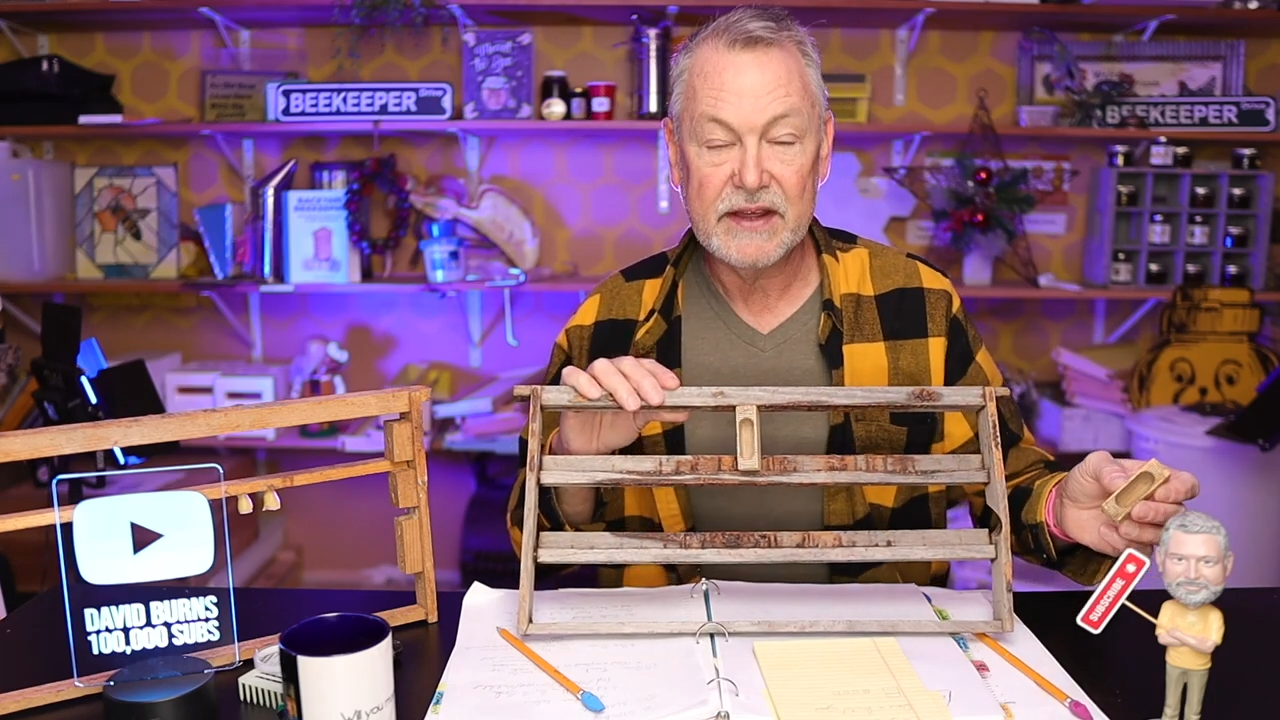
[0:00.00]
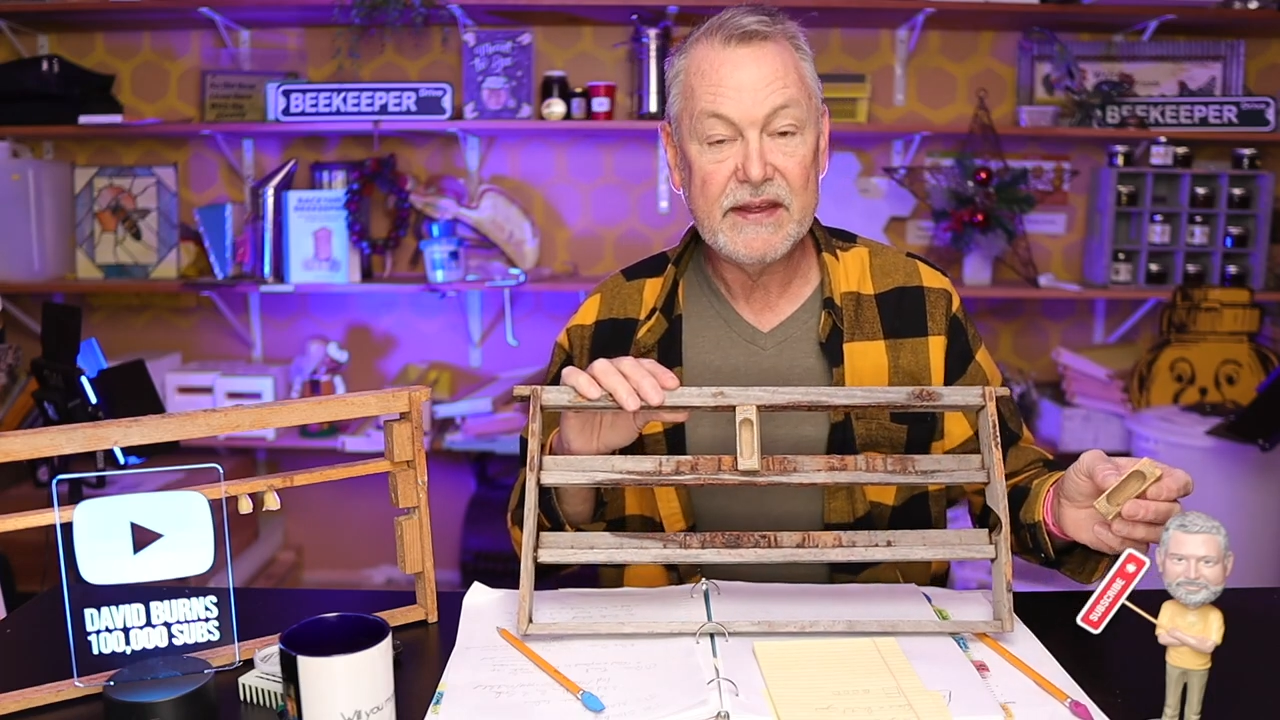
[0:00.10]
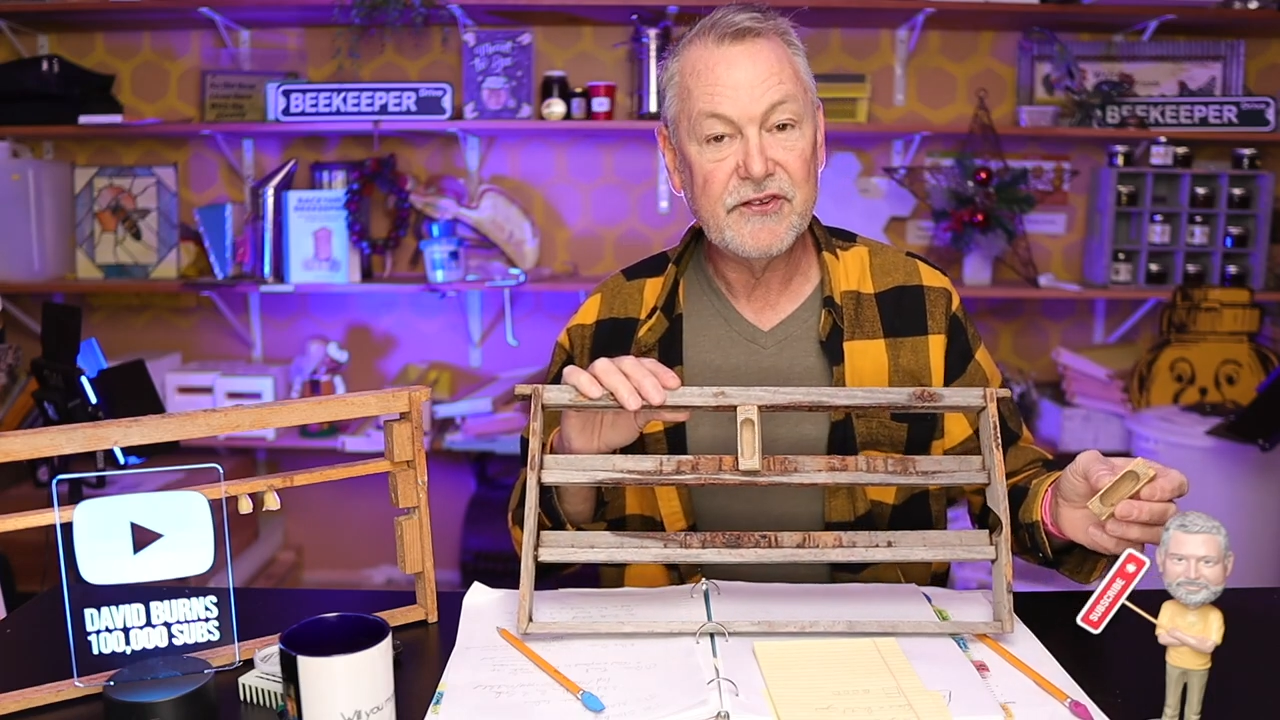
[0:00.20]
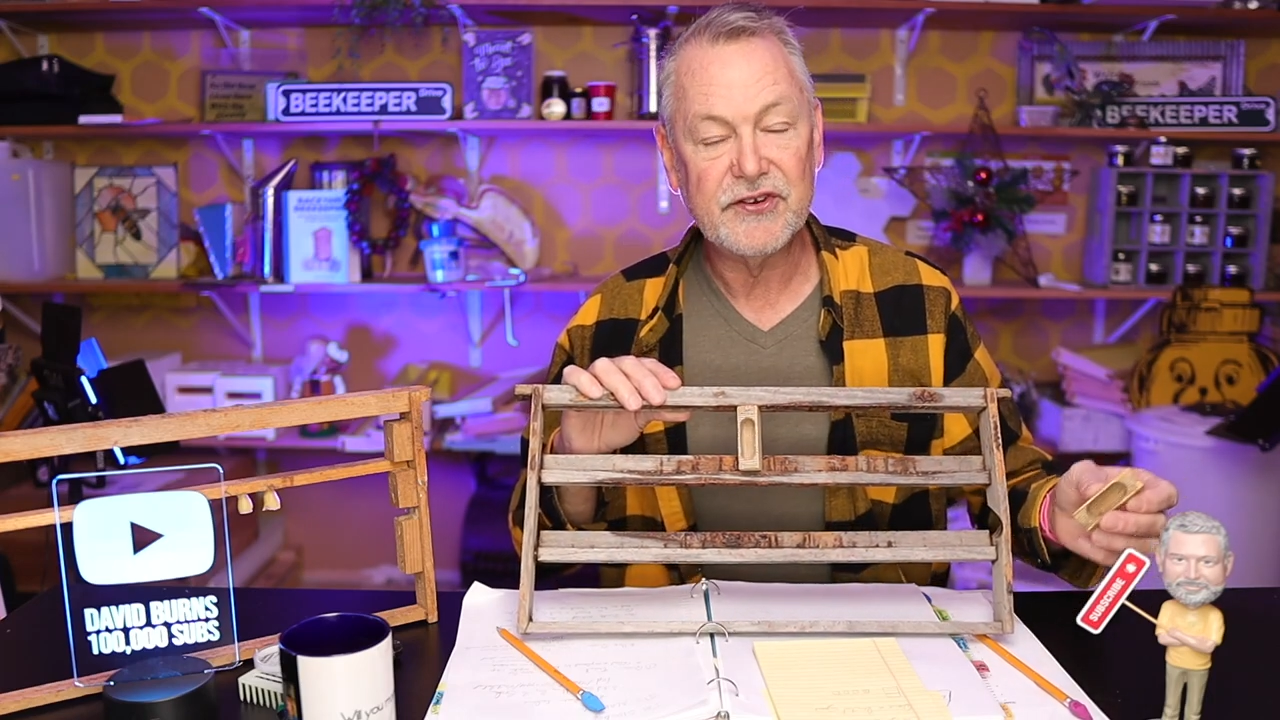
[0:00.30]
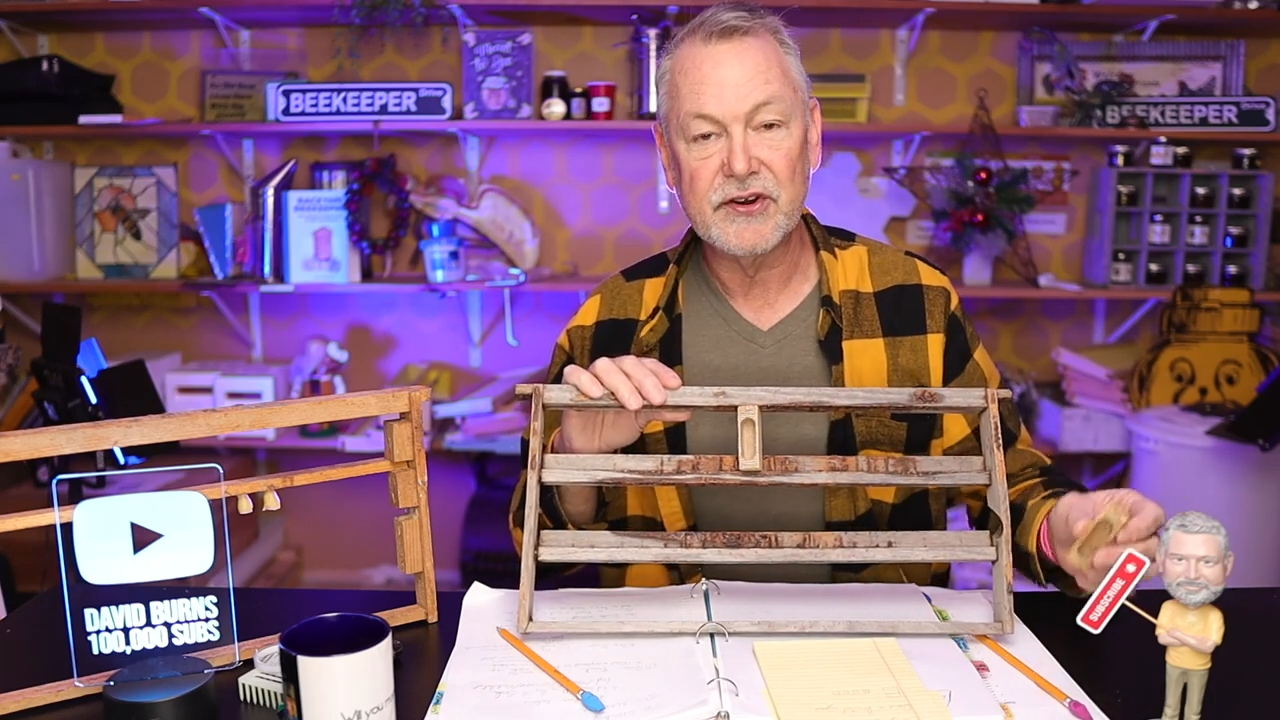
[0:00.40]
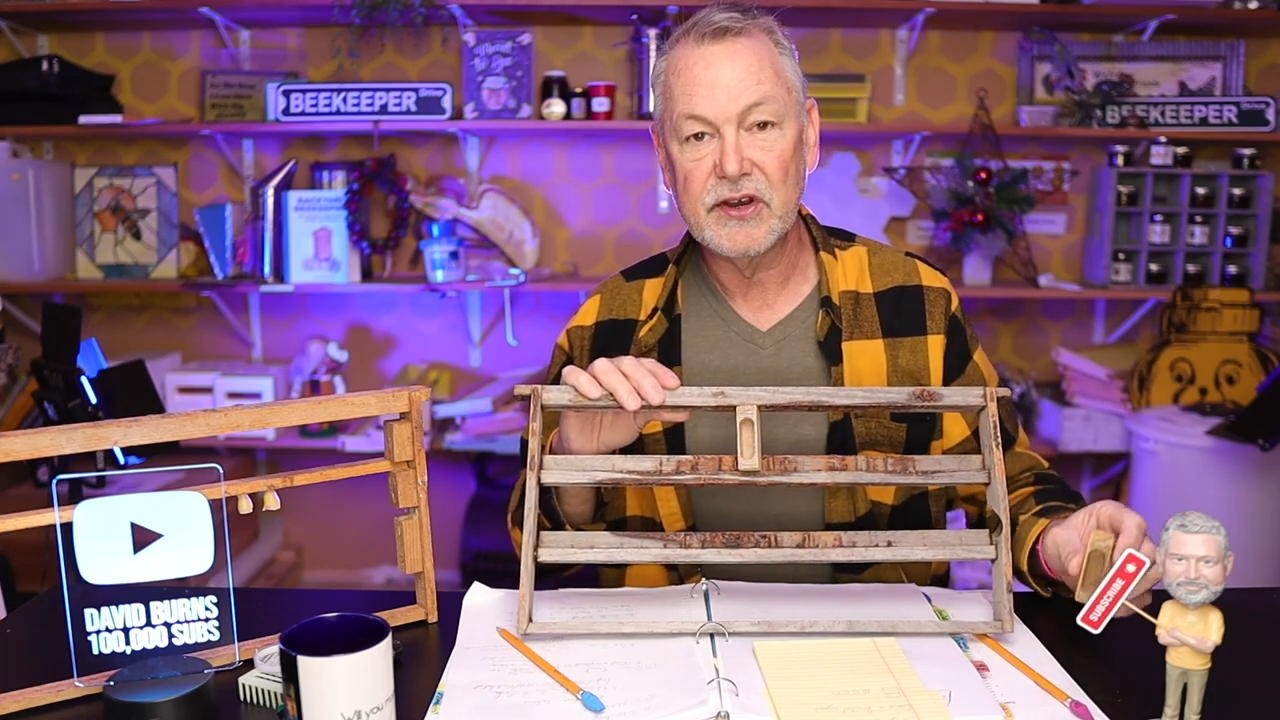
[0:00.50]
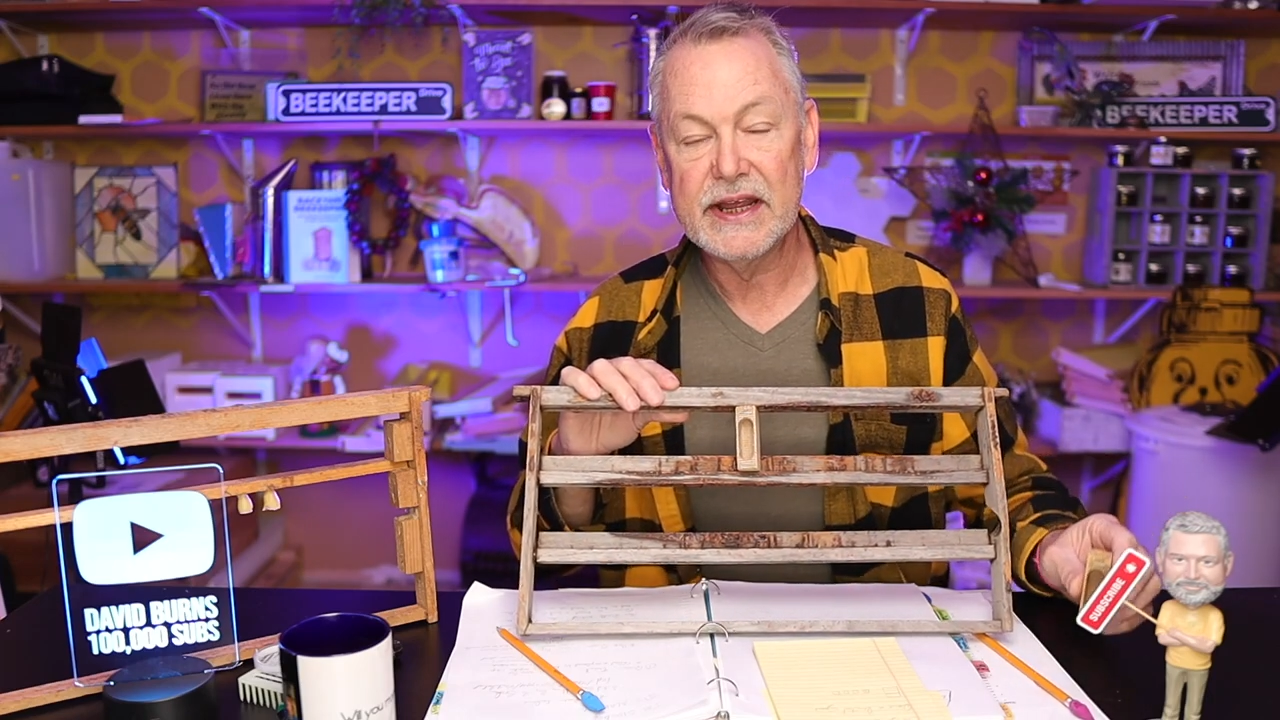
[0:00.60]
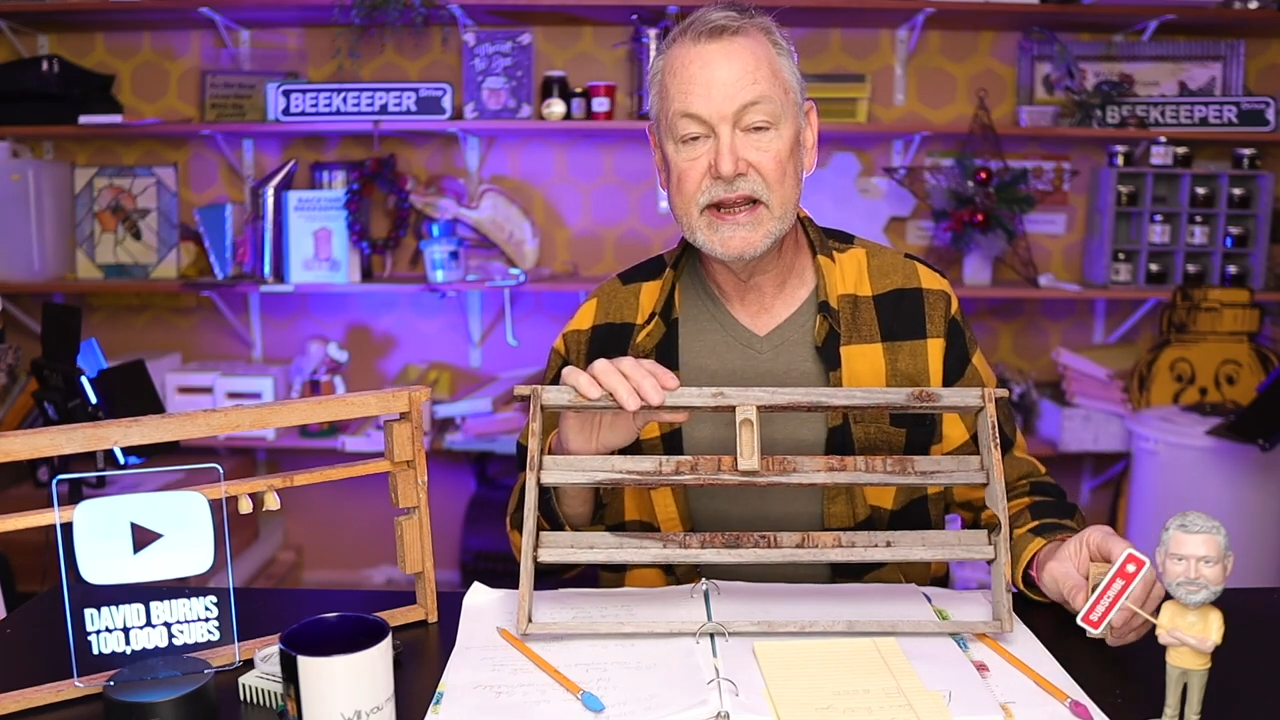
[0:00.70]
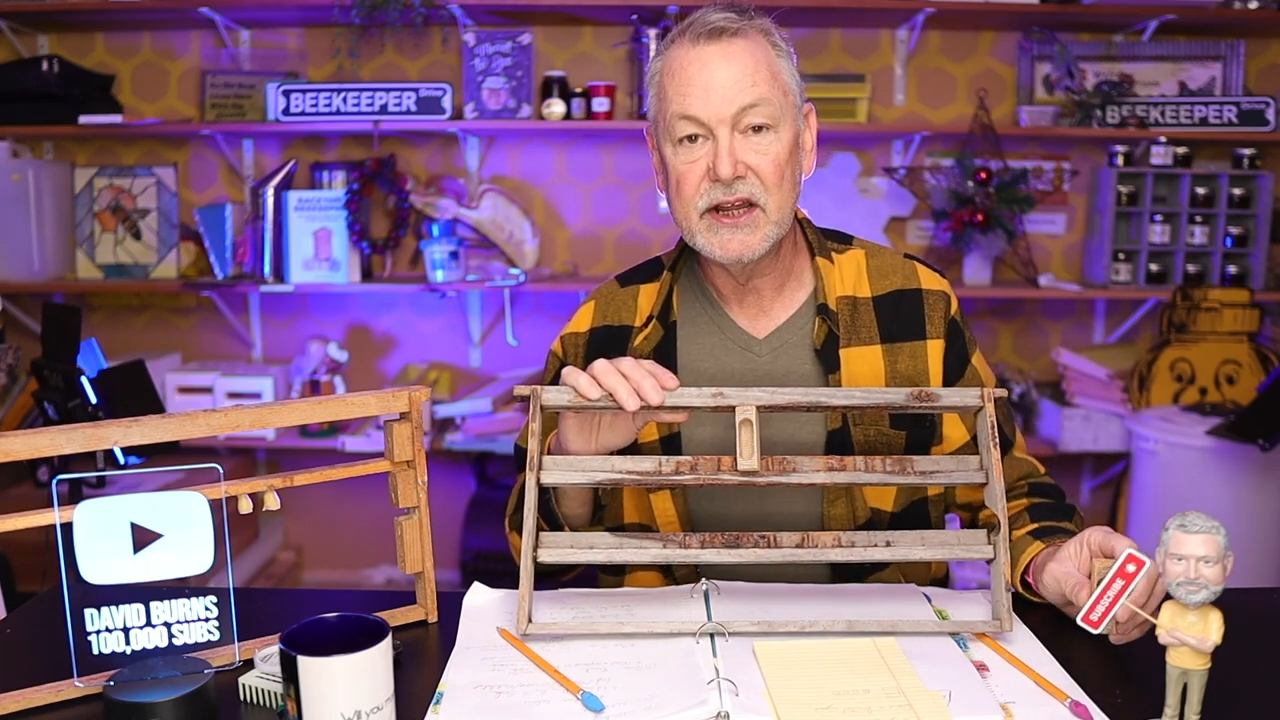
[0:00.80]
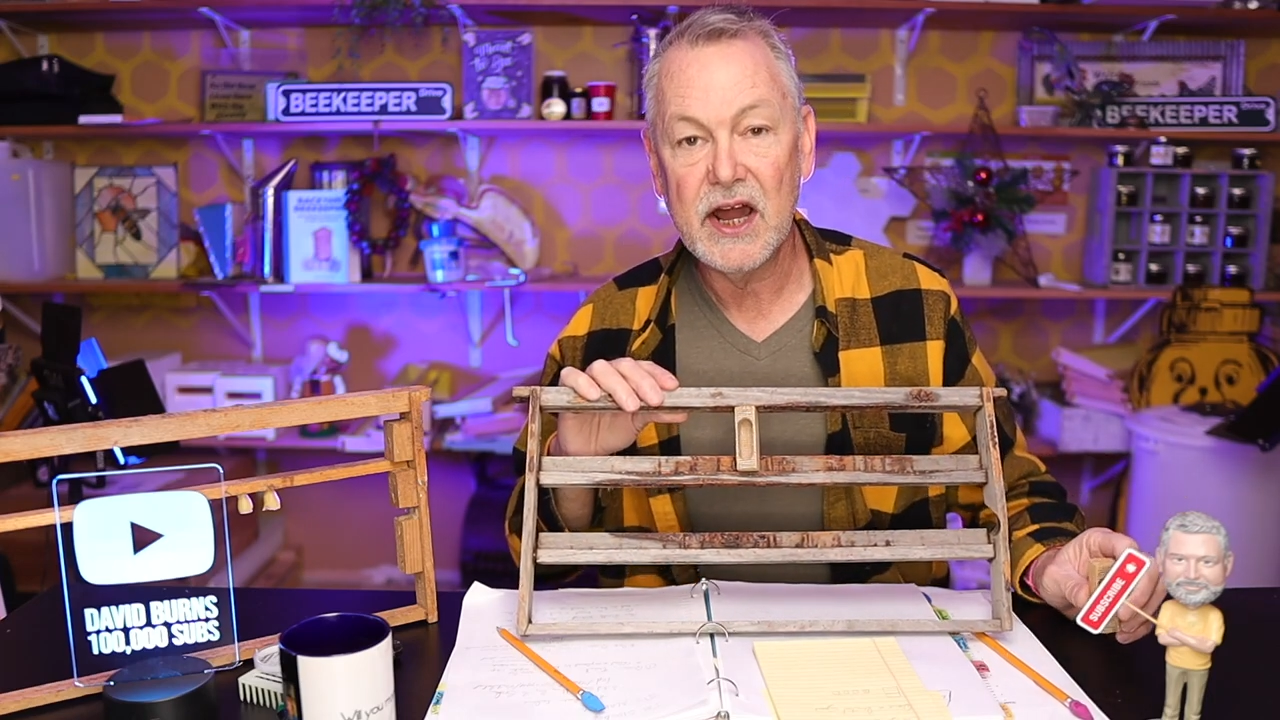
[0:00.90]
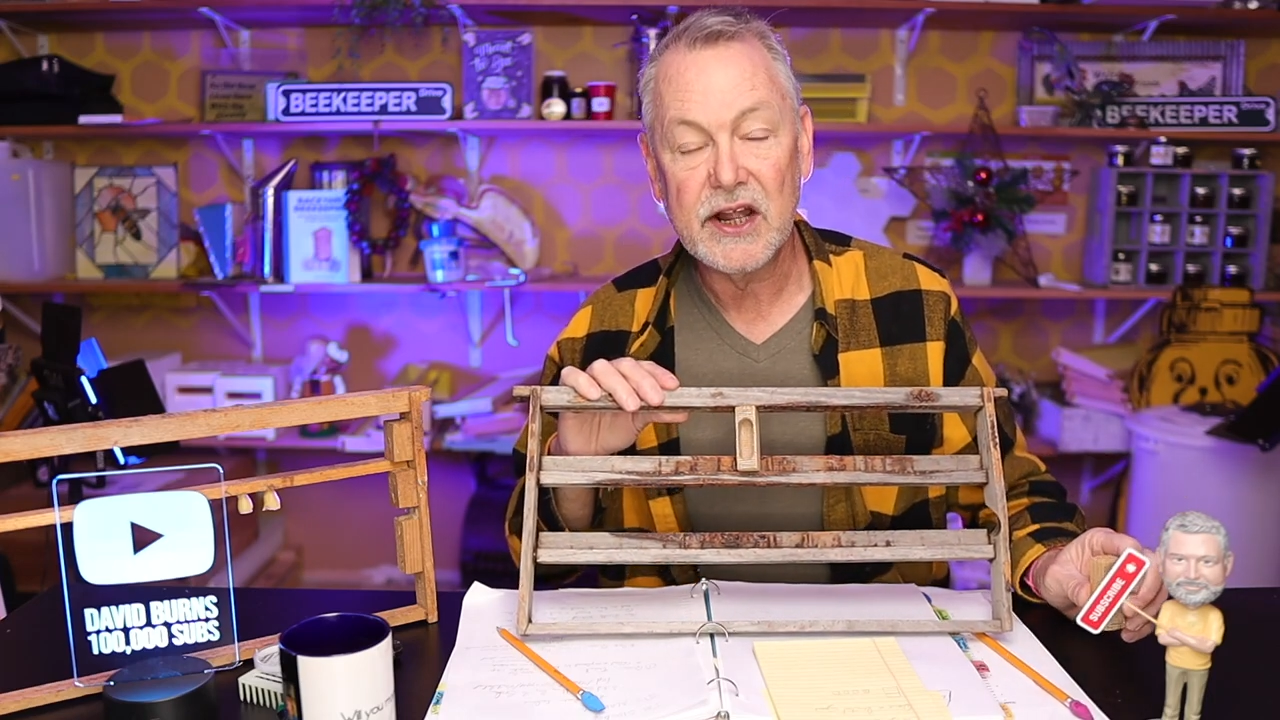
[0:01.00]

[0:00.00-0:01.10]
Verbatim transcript: and they start laying